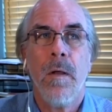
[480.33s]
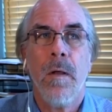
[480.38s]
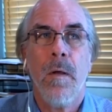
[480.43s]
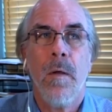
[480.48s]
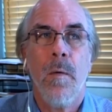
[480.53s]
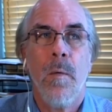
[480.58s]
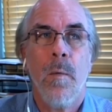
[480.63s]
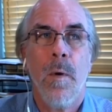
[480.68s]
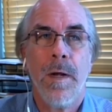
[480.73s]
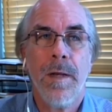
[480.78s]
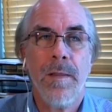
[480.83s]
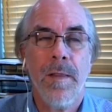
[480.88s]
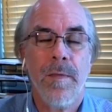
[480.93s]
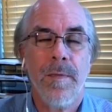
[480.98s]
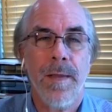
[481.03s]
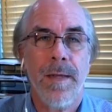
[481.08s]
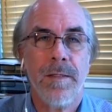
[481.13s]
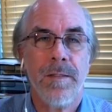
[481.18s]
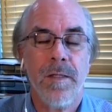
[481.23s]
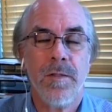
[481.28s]
one of the
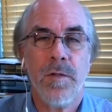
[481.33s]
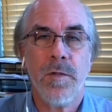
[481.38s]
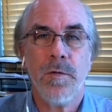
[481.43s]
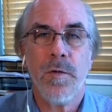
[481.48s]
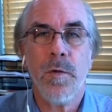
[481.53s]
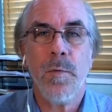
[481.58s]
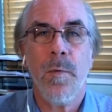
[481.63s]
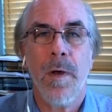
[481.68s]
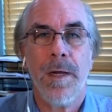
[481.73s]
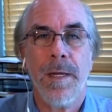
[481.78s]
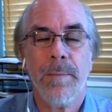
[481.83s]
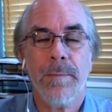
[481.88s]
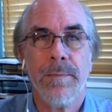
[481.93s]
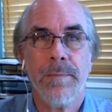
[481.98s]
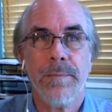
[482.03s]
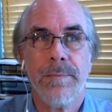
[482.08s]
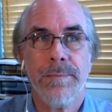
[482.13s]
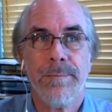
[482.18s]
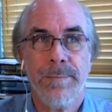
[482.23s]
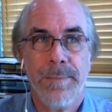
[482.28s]
things that you do want to
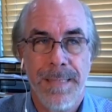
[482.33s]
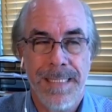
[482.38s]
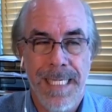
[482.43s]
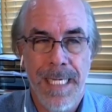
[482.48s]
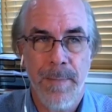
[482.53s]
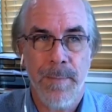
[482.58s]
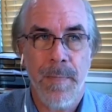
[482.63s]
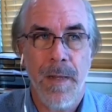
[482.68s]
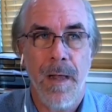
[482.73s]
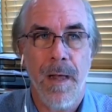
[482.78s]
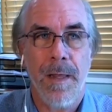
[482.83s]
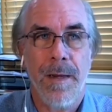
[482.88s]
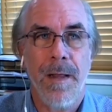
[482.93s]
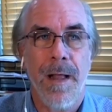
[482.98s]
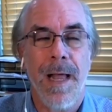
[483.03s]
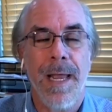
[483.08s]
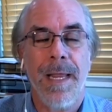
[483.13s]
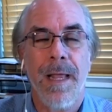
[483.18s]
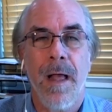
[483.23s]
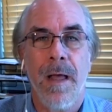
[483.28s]
keep an
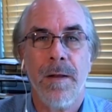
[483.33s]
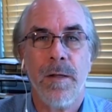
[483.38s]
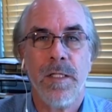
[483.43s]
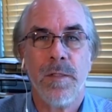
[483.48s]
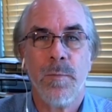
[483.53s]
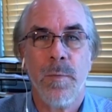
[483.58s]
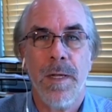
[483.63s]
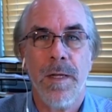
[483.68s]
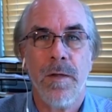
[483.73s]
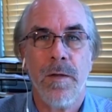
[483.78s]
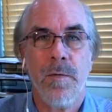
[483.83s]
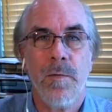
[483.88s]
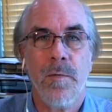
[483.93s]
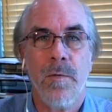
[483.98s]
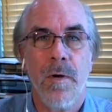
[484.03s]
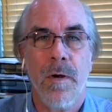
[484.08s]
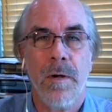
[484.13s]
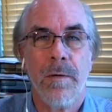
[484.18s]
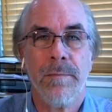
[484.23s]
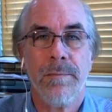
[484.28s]
eye on is when you
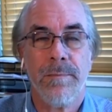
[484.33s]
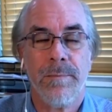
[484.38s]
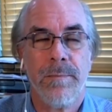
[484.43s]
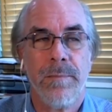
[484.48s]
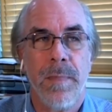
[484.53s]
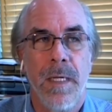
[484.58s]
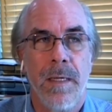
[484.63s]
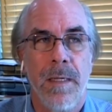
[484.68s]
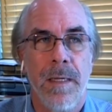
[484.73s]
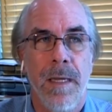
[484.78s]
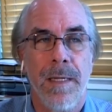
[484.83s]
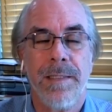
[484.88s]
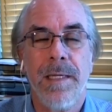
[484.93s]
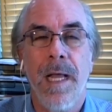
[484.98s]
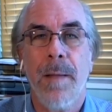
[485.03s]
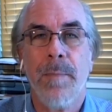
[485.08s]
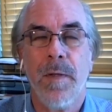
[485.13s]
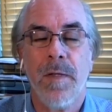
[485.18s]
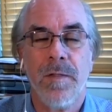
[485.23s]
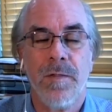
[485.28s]
are
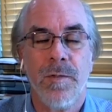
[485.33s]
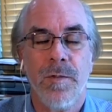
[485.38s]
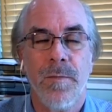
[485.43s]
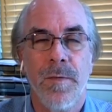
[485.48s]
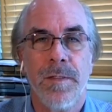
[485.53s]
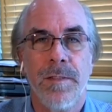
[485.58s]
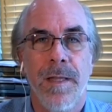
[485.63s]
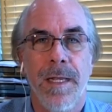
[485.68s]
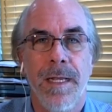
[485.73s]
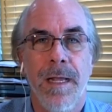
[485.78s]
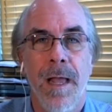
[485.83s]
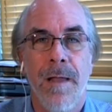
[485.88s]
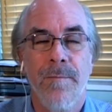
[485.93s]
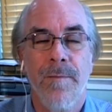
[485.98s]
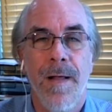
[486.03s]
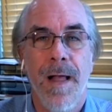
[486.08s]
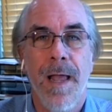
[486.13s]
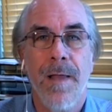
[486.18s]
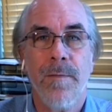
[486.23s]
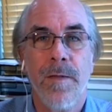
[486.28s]
adopting a service like
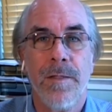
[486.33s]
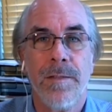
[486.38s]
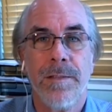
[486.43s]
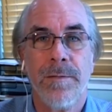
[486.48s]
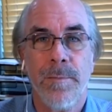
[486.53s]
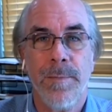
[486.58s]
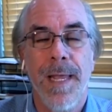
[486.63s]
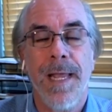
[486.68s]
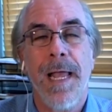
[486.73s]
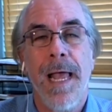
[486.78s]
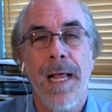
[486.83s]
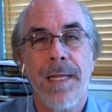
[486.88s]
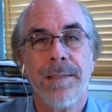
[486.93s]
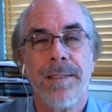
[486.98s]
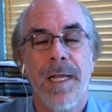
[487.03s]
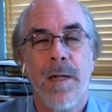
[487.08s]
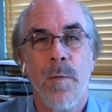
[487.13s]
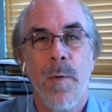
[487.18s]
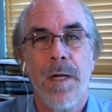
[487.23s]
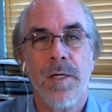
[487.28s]
Highfive is to ask
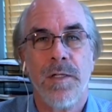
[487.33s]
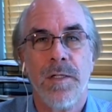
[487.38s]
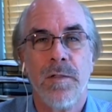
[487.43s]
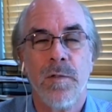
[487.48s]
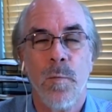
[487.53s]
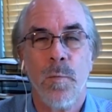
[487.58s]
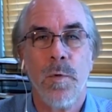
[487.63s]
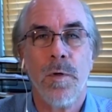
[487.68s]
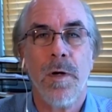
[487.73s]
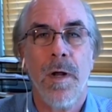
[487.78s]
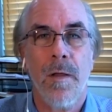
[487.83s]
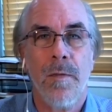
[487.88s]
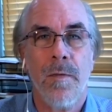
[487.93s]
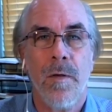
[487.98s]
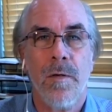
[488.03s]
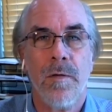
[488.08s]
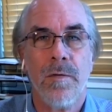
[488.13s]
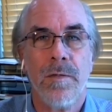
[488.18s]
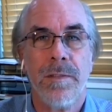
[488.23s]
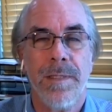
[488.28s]
that question. Where are
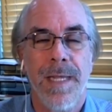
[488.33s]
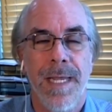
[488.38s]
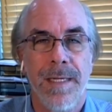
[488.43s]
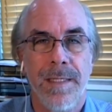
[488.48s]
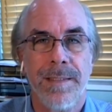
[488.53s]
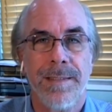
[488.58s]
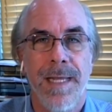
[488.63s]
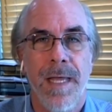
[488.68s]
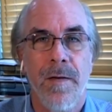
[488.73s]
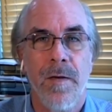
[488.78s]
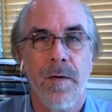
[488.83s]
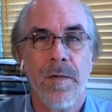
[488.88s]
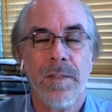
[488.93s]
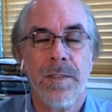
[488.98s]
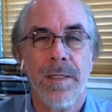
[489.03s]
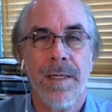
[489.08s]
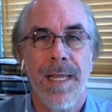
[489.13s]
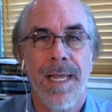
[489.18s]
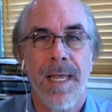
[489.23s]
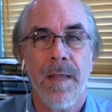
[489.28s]
those data centers,
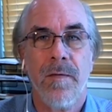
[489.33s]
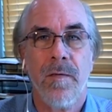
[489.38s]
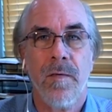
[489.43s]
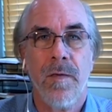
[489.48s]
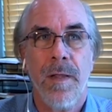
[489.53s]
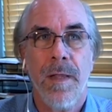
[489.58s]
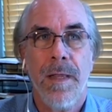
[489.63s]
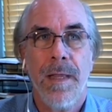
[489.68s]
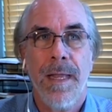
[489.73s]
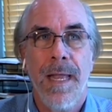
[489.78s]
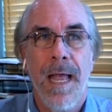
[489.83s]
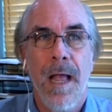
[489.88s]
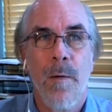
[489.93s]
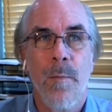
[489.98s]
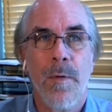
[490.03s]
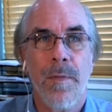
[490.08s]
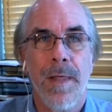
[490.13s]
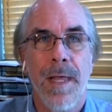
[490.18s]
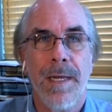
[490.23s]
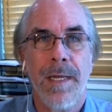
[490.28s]
and how
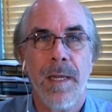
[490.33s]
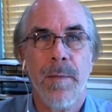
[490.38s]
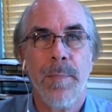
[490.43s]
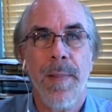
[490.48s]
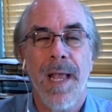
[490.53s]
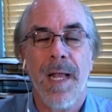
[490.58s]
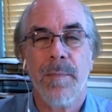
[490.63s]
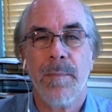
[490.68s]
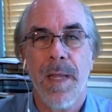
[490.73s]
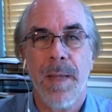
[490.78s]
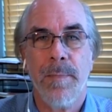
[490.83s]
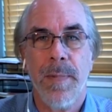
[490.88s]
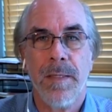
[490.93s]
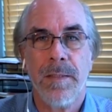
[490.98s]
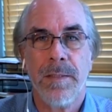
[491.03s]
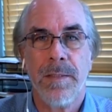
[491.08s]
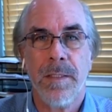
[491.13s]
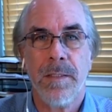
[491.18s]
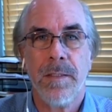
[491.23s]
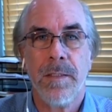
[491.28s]
will that impact my
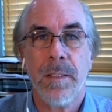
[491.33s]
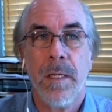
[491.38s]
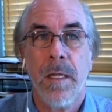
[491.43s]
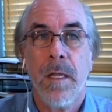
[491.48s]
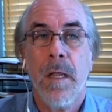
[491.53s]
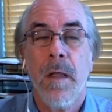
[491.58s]
business?